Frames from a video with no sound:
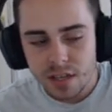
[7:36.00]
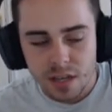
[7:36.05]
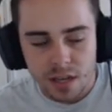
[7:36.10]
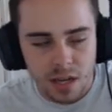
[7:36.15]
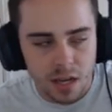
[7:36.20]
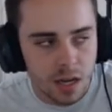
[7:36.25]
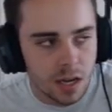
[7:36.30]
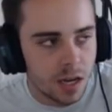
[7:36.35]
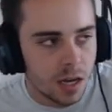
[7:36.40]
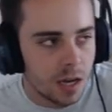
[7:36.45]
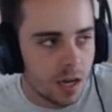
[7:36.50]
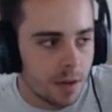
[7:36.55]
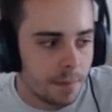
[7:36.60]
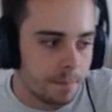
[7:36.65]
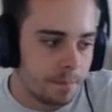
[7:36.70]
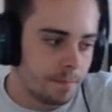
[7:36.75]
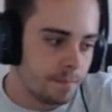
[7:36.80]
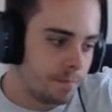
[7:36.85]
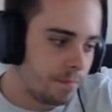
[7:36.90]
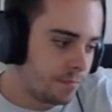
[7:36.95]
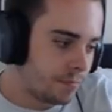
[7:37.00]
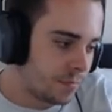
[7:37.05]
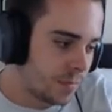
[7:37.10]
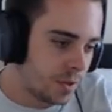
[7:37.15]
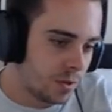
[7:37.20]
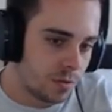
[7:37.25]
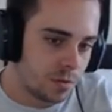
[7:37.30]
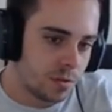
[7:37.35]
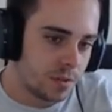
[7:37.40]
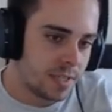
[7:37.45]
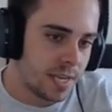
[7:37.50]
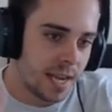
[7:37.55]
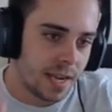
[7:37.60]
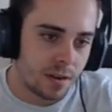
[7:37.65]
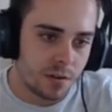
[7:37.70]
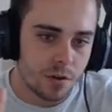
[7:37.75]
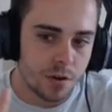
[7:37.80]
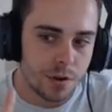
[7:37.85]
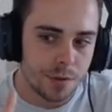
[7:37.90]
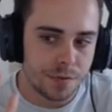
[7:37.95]
um, your
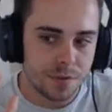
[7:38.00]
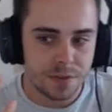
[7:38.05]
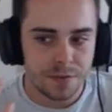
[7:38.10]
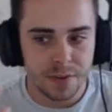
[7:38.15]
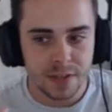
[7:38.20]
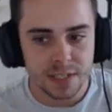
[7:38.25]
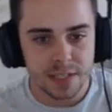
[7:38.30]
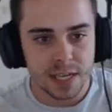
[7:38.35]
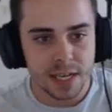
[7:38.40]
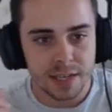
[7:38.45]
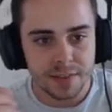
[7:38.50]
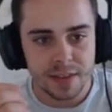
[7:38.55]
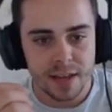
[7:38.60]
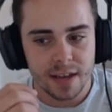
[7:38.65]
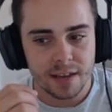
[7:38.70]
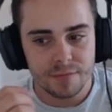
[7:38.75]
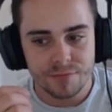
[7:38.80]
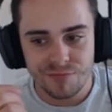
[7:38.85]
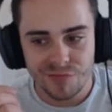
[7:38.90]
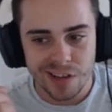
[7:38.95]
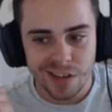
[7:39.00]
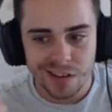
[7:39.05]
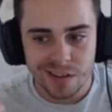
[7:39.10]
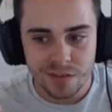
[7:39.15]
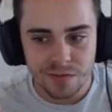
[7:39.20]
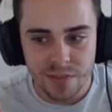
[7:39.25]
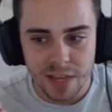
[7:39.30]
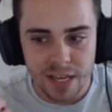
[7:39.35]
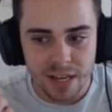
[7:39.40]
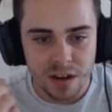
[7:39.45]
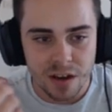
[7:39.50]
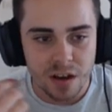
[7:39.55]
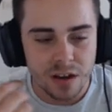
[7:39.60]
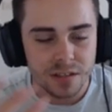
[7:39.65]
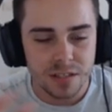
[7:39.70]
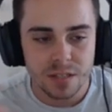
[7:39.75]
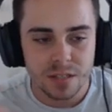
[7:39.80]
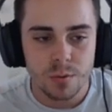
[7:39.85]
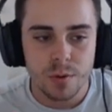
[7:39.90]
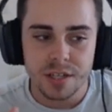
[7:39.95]
Tangrowths, things like that. They they
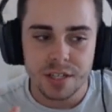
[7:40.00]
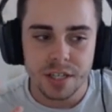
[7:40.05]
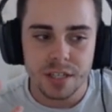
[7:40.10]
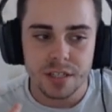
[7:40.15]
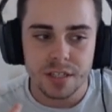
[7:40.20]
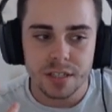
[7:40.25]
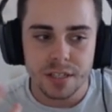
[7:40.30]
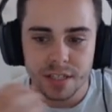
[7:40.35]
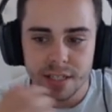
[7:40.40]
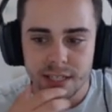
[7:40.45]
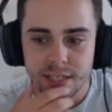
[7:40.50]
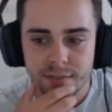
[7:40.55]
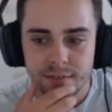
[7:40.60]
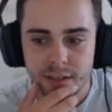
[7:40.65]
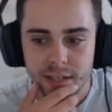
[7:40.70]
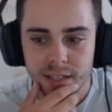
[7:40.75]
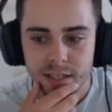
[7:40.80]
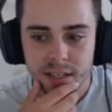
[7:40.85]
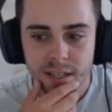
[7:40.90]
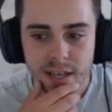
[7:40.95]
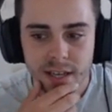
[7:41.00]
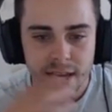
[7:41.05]
can't switch into this thing.